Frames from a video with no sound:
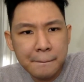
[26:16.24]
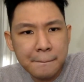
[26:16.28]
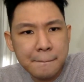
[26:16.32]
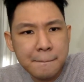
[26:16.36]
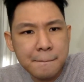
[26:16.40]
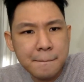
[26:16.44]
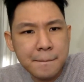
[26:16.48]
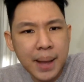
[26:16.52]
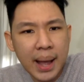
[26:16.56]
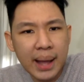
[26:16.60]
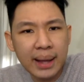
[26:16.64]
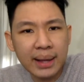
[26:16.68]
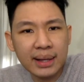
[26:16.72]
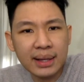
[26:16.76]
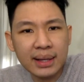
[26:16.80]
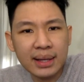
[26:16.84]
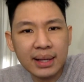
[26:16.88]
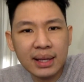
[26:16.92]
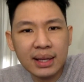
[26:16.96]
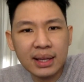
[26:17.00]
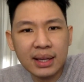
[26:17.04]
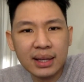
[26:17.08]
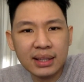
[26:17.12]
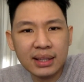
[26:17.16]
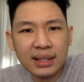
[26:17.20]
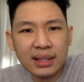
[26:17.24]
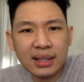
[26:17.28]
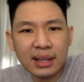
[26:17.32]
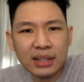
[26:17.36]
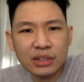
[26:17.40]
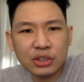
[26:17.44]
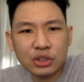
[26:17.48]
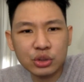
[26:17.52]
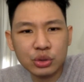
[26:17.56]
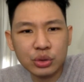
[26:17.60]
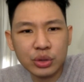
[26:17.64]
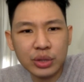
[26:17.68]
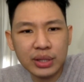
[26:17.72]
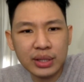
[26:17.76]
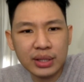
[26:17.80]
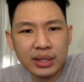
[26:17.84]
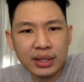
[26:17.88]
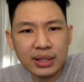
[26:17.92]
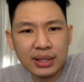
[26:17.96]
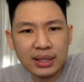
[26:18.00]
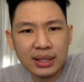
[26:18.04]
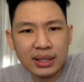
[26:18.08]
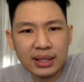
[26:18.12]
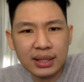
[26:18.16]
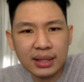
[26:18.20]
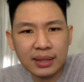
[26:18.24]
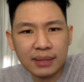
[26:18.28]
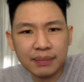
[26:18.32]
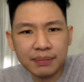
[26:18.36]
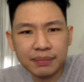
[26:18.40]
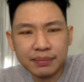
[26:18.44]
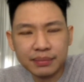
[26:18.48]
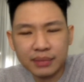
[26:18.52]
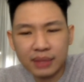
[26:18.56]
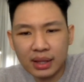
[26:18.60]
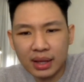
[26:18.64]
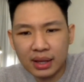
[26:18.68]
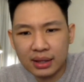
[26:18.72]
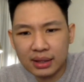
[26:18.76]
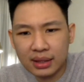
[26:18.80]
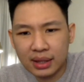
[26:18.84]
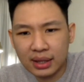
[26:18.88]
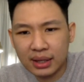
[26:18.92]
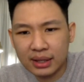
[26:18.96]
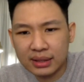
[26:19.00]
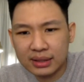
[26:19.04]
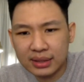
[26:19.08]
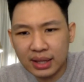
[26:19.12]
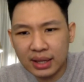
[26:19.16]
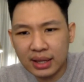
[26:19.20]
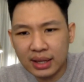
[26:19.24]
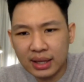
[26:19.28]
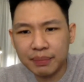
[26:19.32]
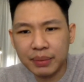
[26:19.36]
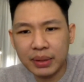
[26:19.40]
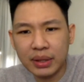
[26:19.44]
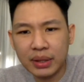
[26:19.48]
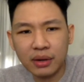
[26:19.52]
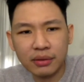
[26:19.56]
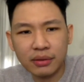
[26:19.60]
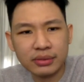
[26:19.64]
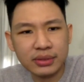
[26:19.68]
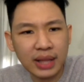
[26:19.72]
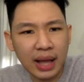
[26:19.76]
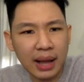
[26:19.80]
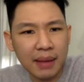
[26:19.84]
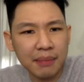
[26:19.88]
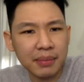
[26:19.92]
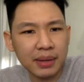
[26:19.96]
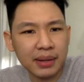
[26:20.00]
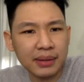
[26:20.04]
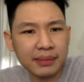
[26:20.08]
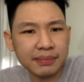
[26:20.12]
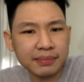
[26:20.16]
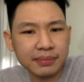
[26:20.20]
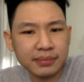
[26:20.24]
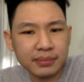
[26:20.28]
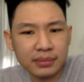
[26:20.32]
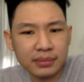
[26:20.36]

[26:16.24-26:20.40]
Banking industry gonna take a bit of time,